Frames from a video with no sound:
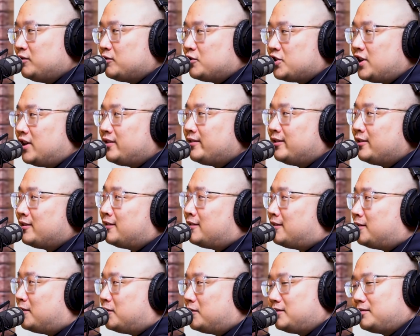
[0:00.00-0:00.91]
will shout
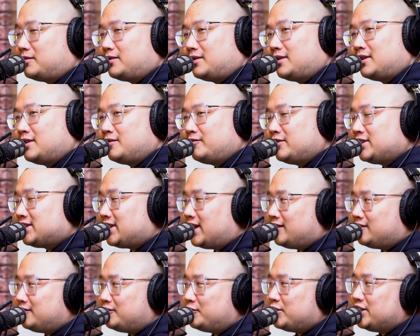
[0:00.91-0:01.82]
your
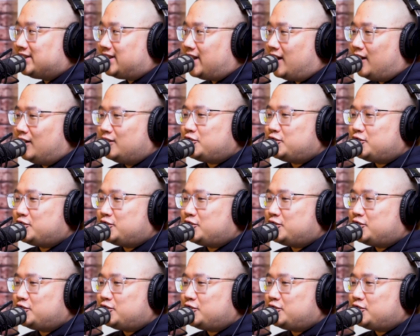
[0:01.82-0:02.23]
resell